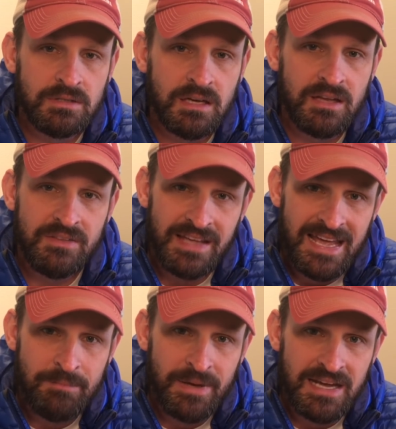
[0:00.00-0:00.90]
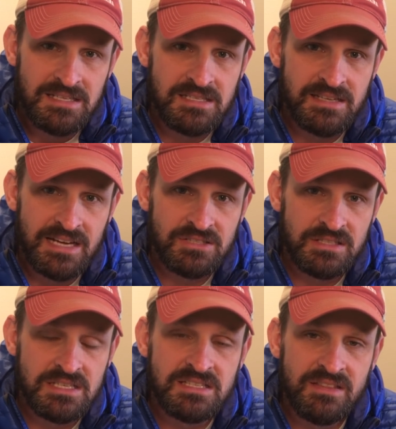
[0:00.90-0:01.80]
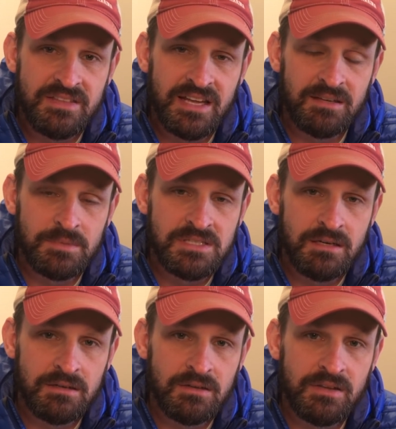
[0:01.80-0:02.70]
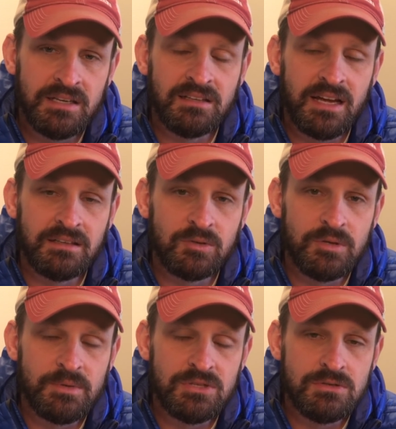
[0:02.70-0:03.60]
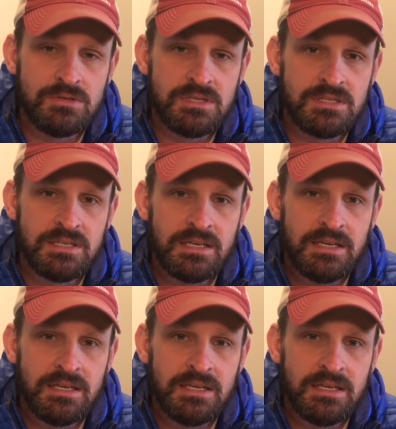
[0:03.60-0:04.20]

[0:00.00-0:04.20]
The Apex is actually a synthetic material that Enlightened Equipment uses.